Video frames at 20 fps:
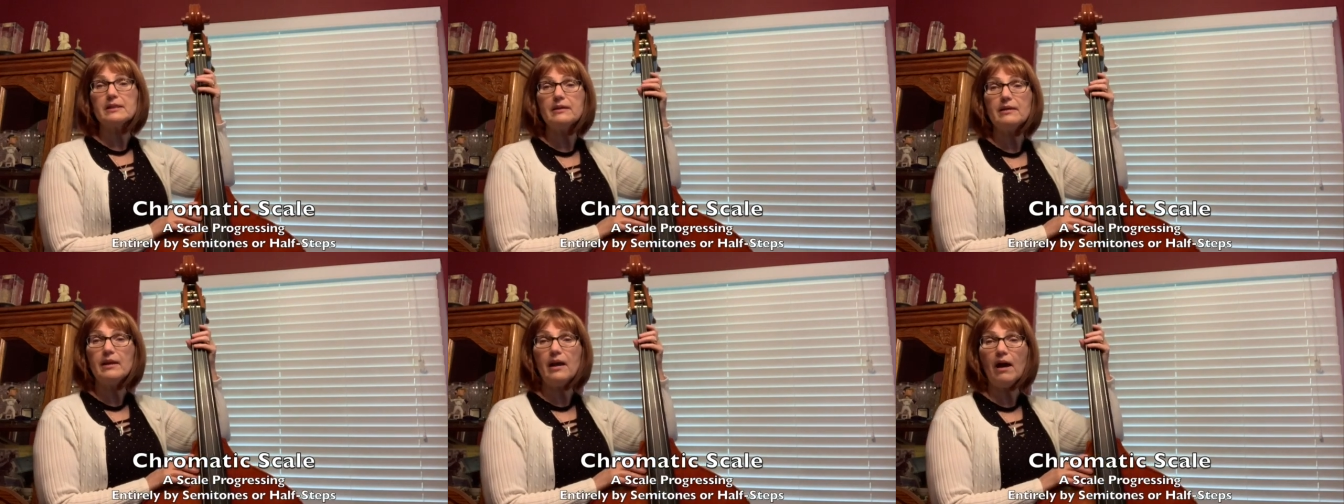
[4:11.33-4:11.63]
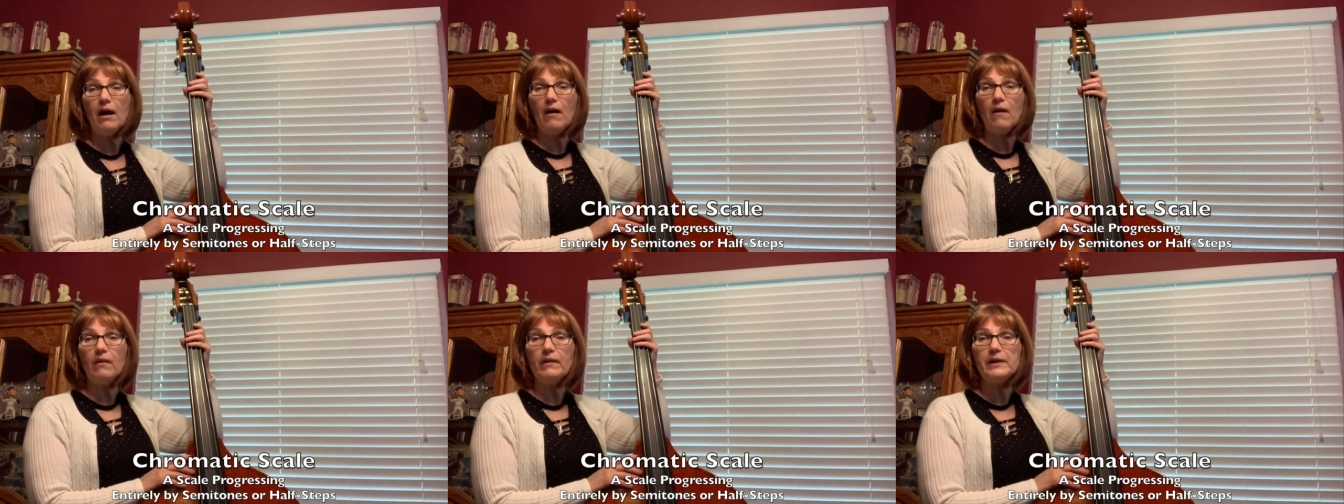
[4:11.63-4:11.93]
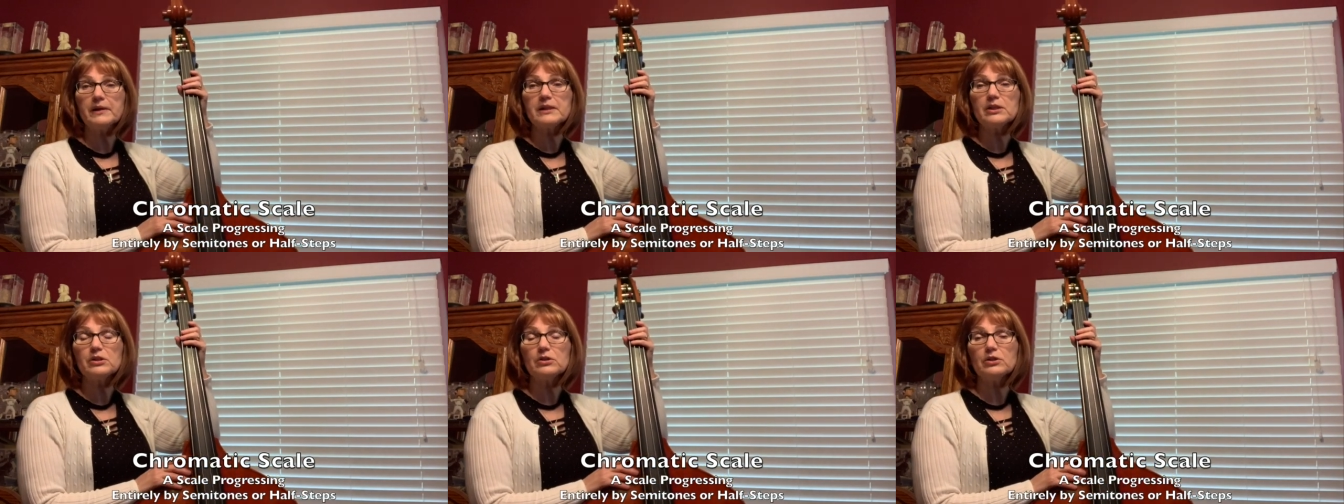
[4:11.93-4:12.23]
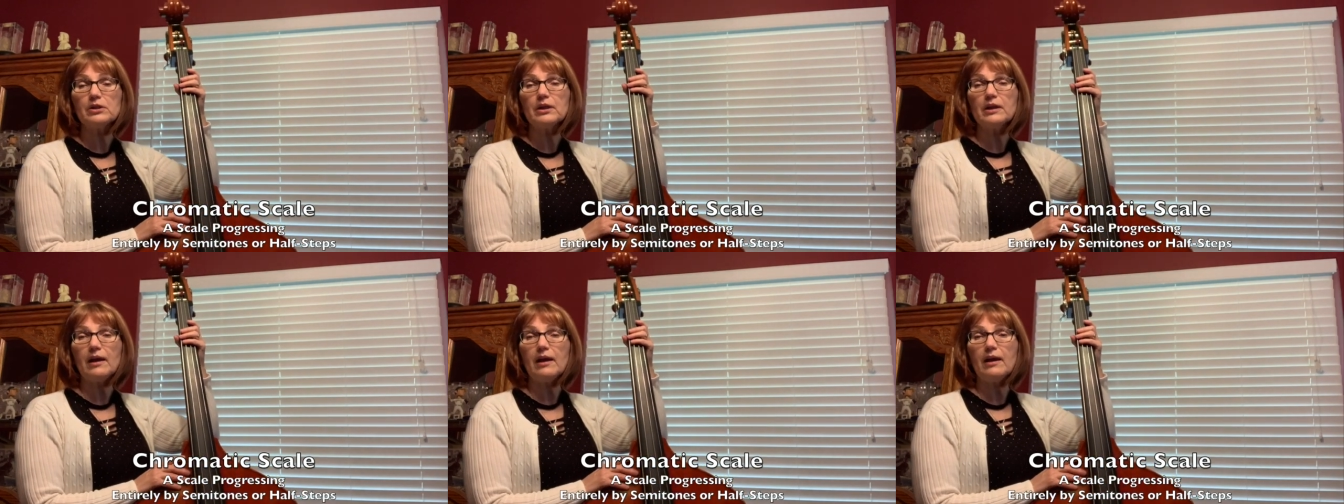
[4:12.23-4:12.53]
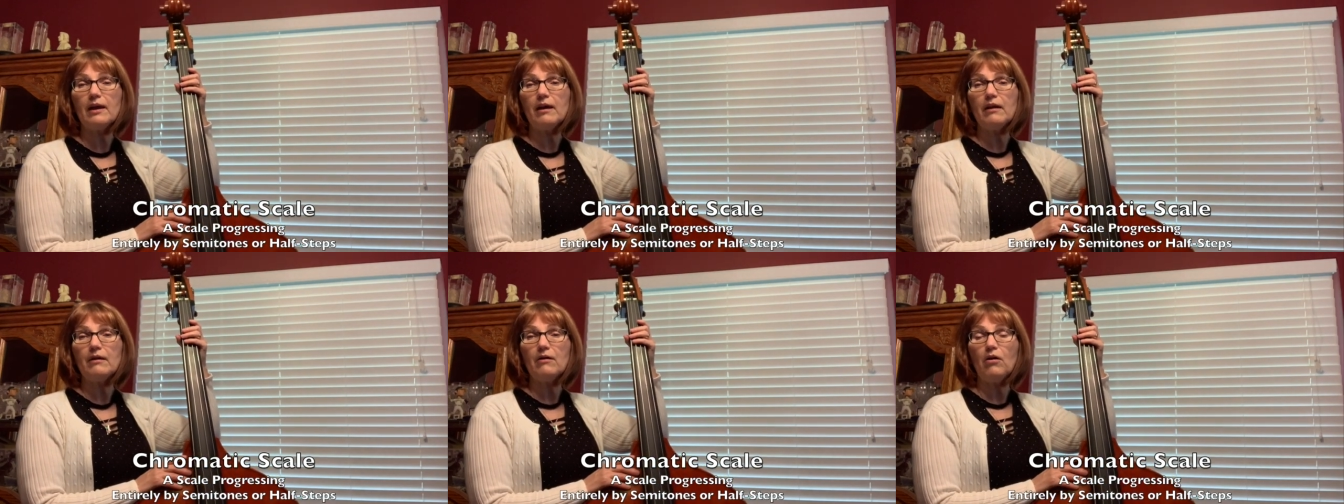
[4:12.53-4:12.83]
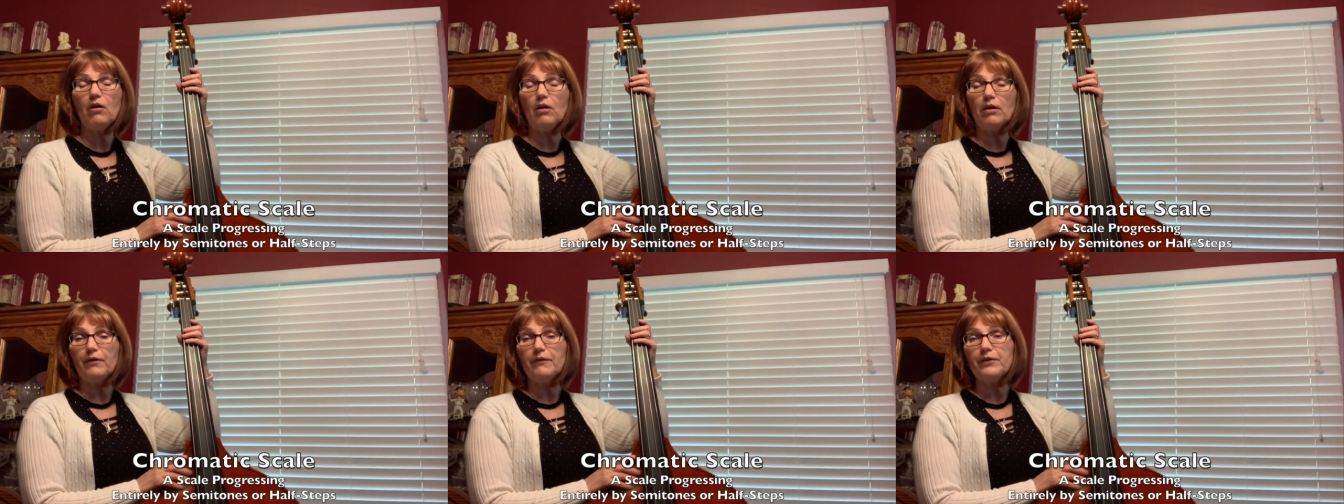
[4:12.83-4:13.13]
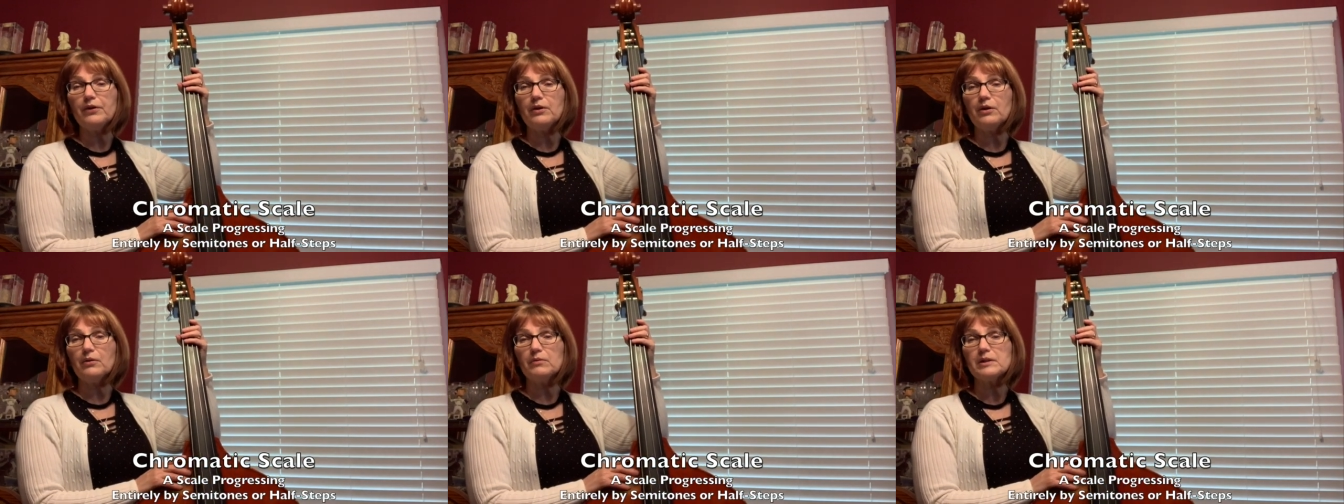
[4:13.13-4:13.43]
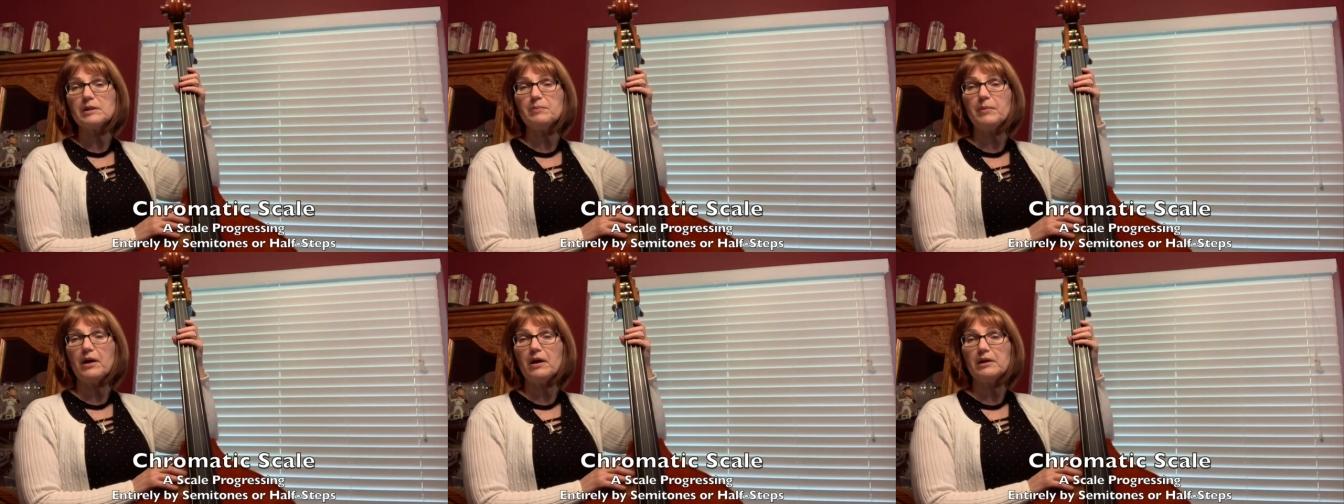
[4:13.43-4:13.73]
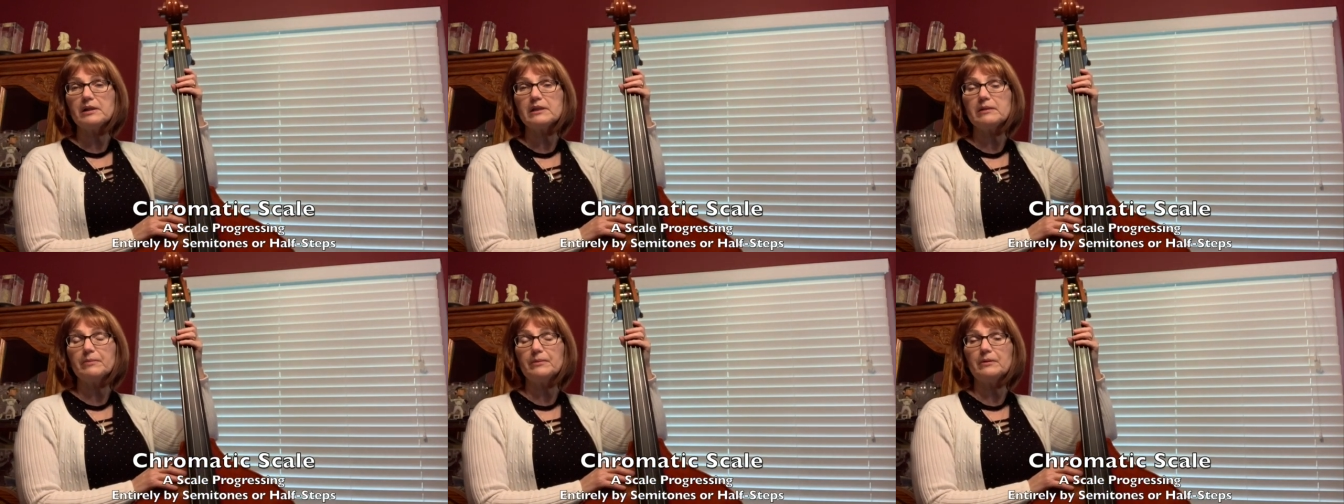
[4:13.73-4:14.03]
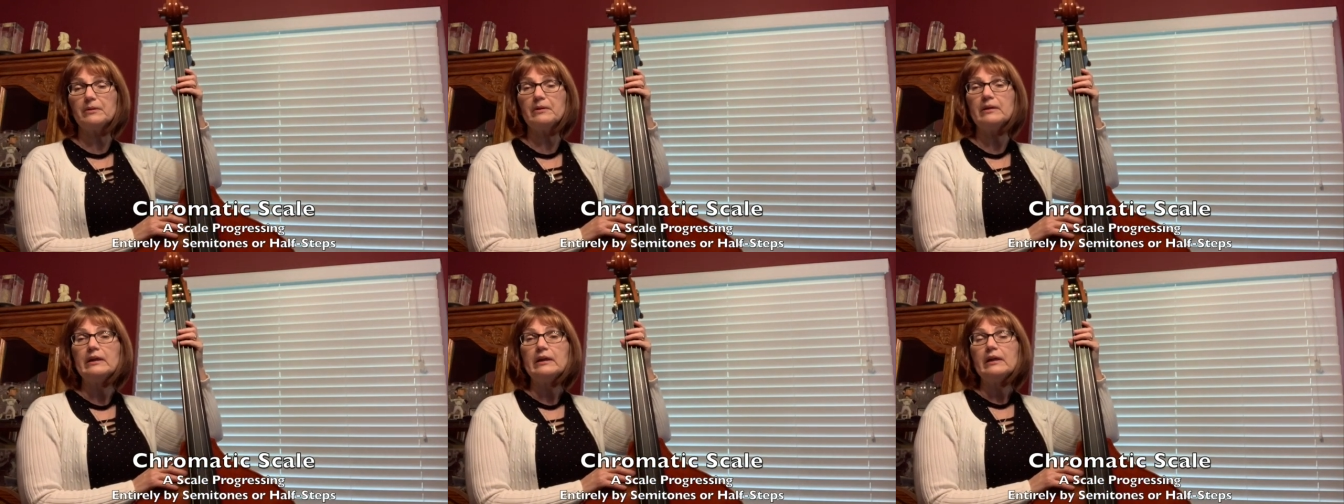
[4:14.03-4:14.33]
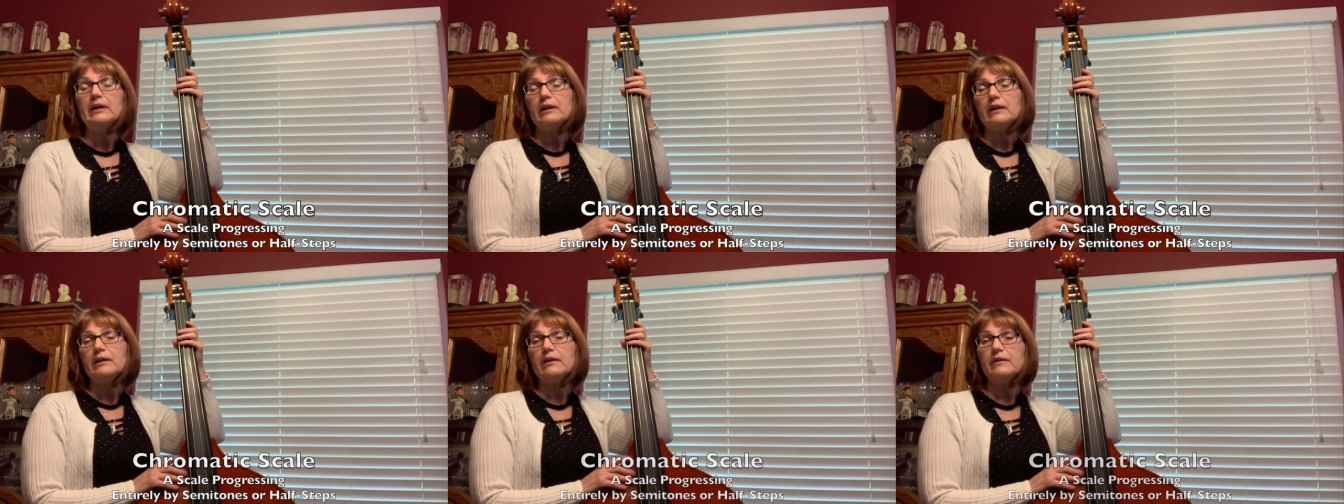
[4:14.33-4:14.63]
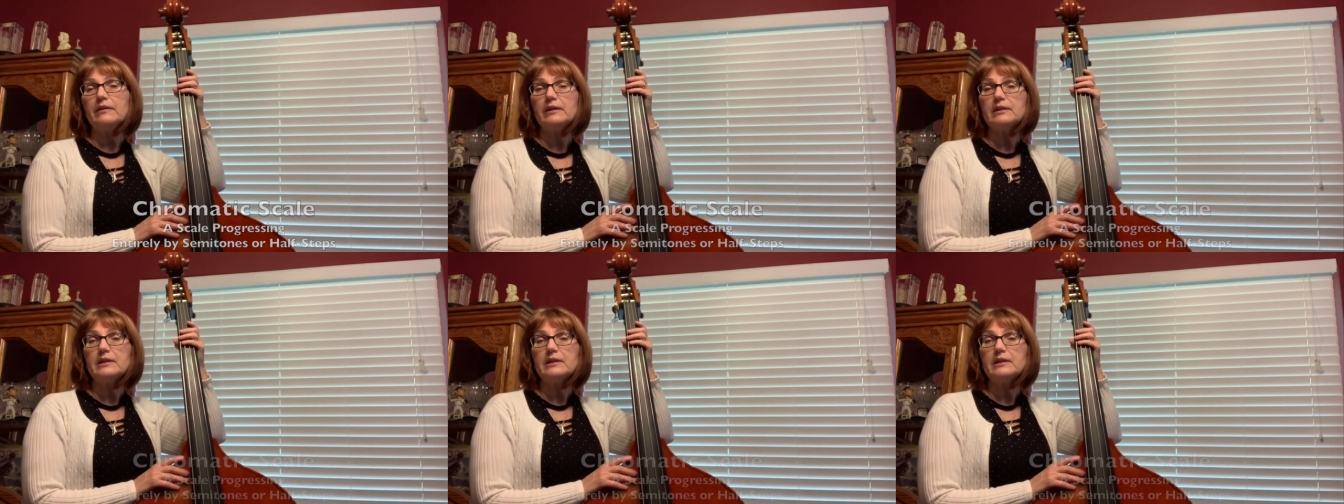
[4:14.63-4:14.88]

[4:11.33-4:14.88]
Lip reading: Now let's look at all of the notes possible in the